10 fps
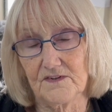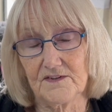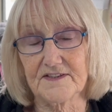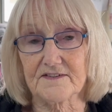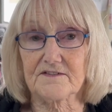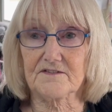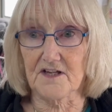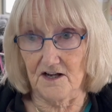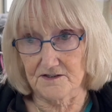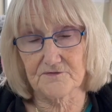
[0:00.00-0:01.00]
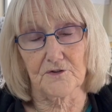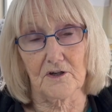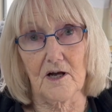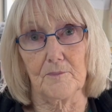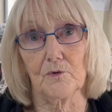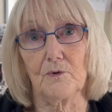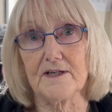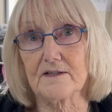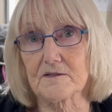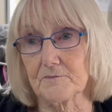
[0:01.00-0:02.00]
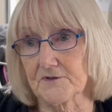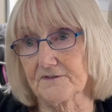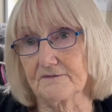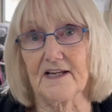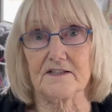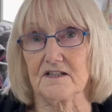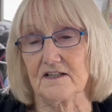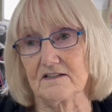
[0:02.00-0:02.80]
It does for a couple of weeks, but that's it.